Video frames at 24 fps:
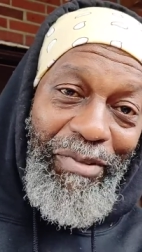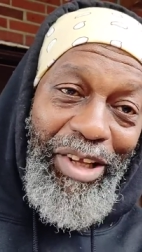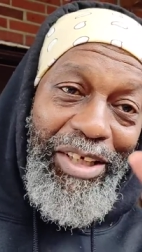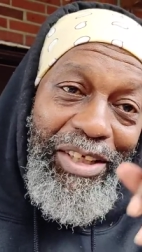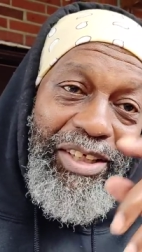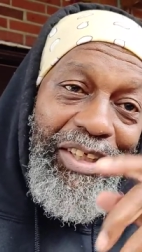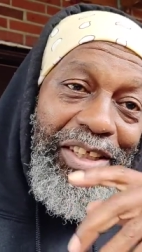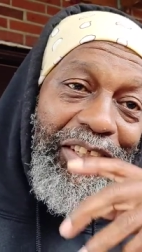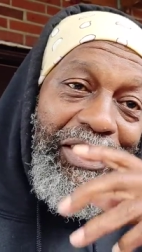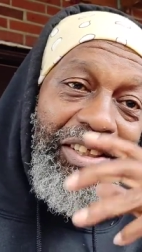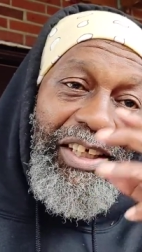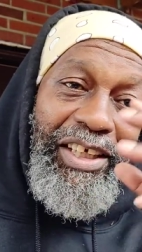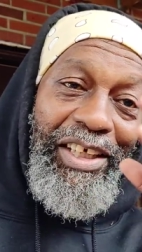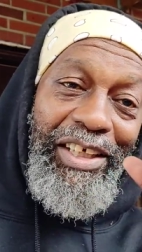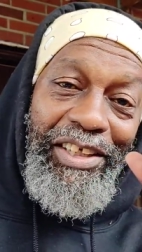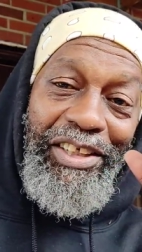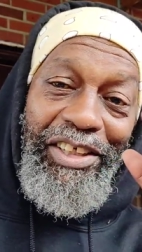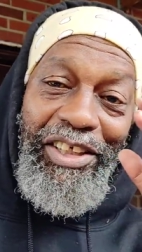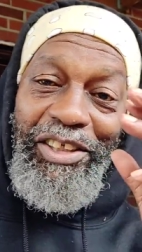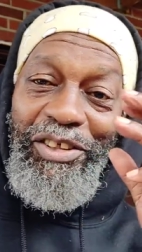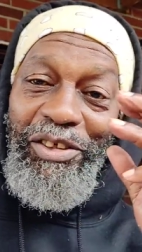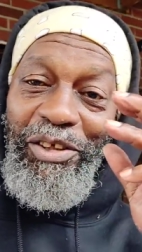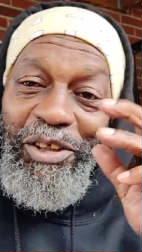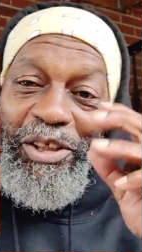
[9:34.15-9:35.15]
She's English.
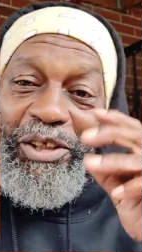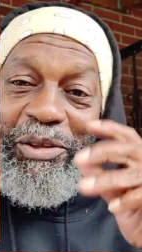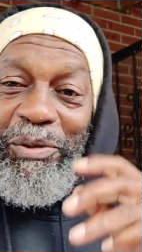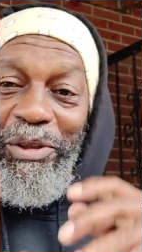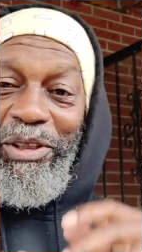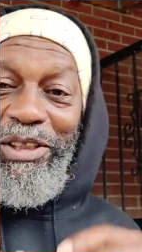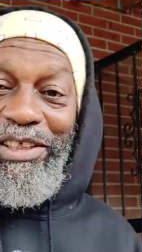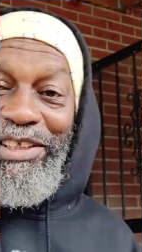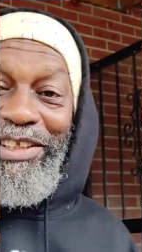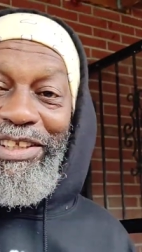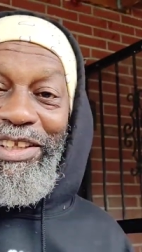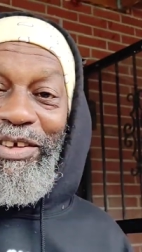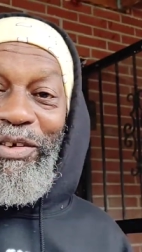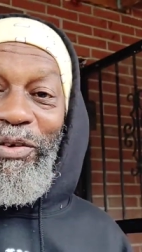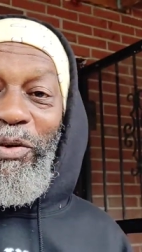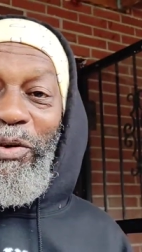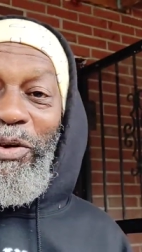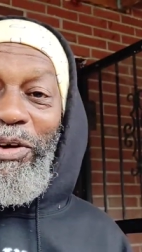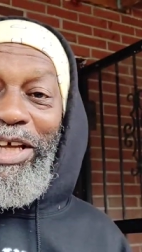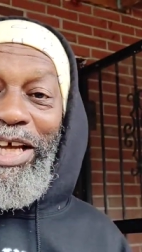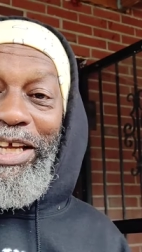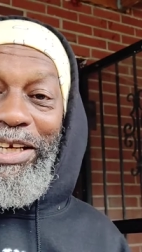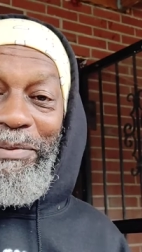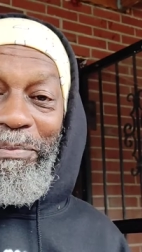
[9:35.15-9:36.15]
She thought she was
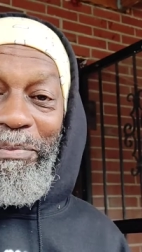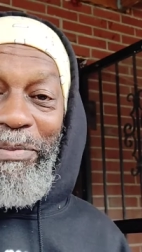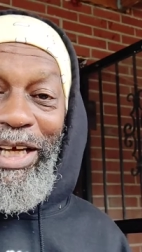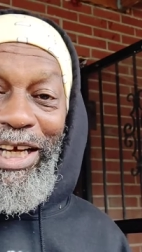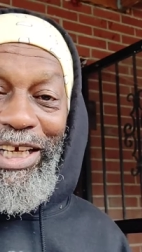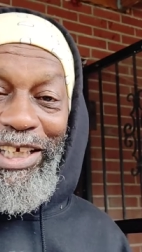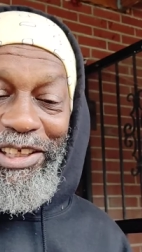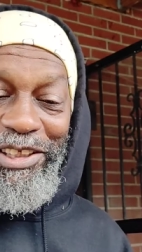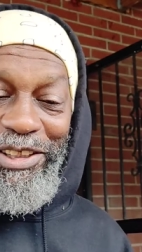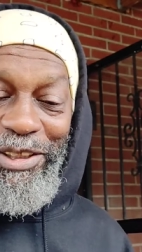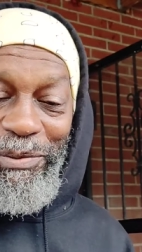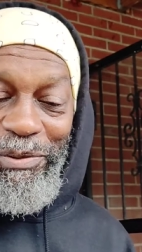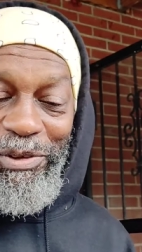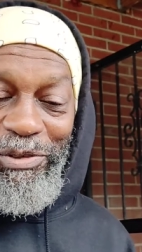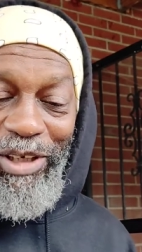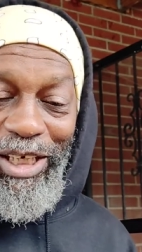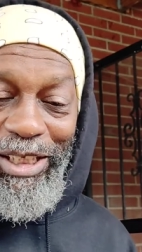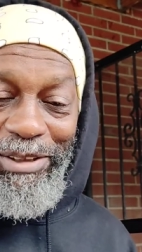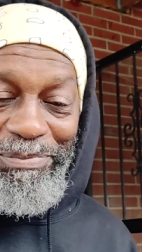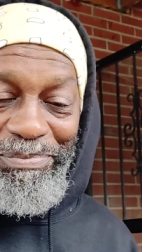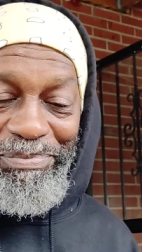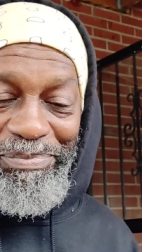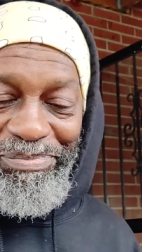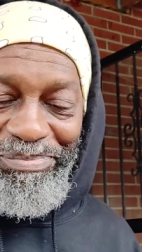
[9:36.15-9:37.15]
all that in a bag of chips,
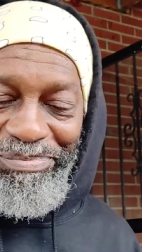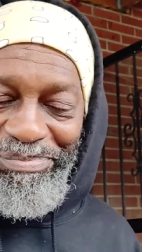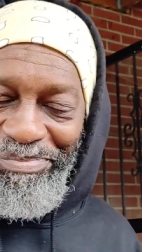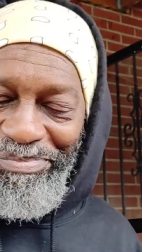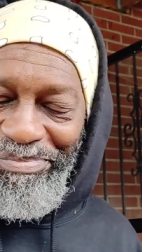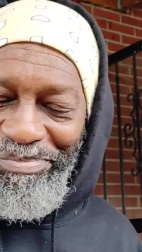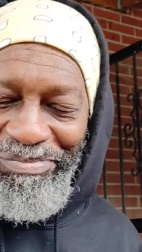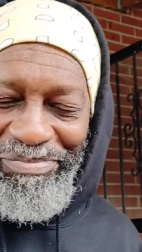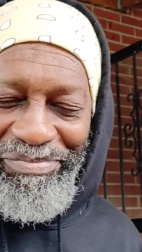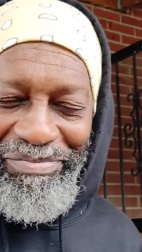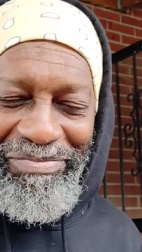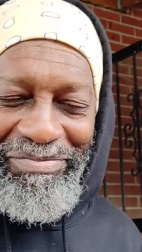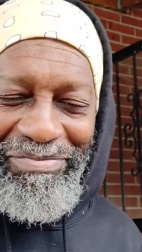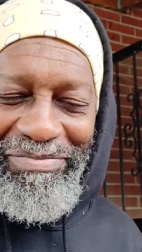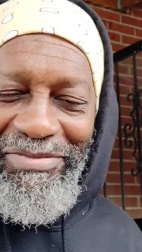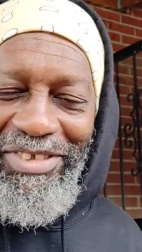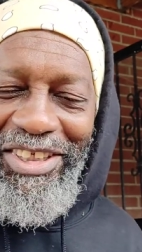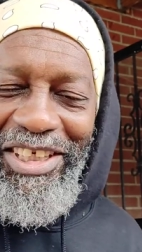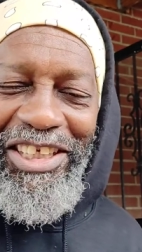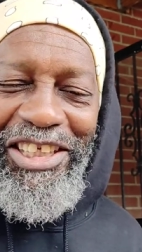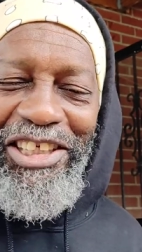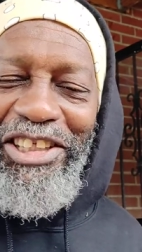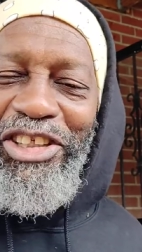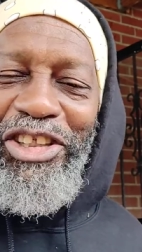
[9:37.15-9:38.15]
right?
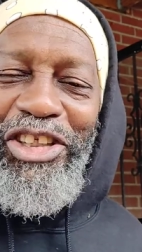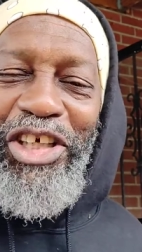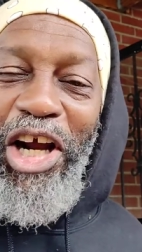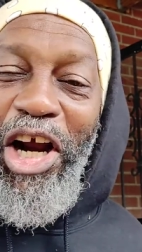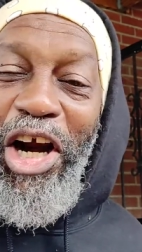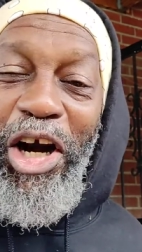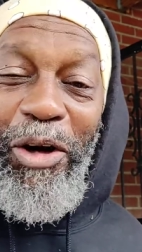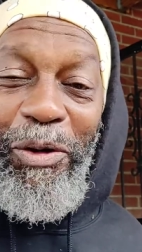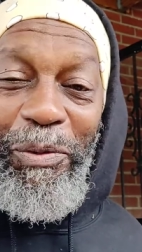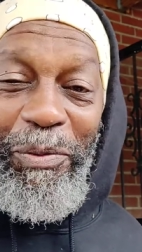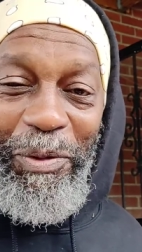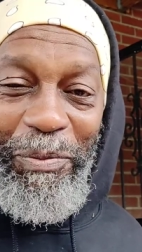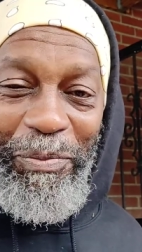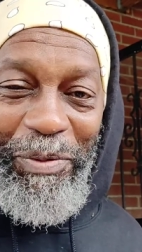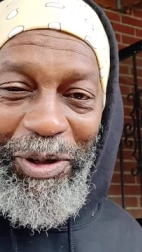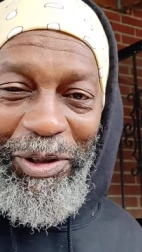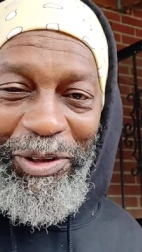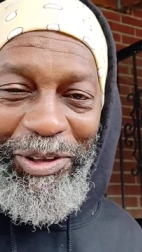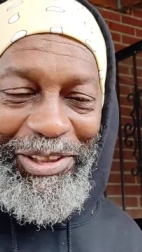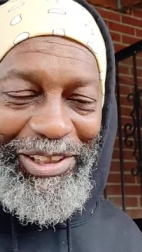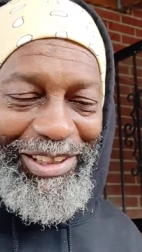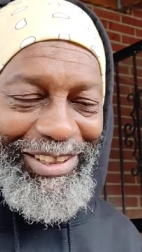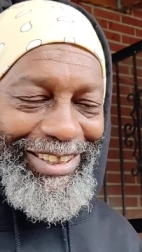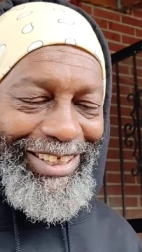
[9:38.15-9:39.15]
Terrible
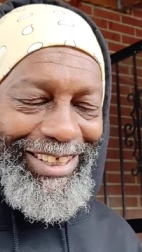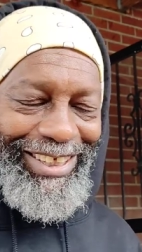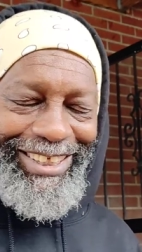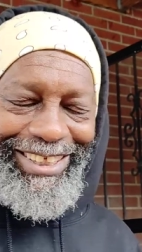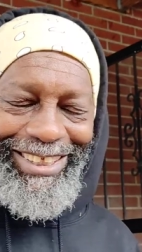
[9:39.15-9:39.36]
person.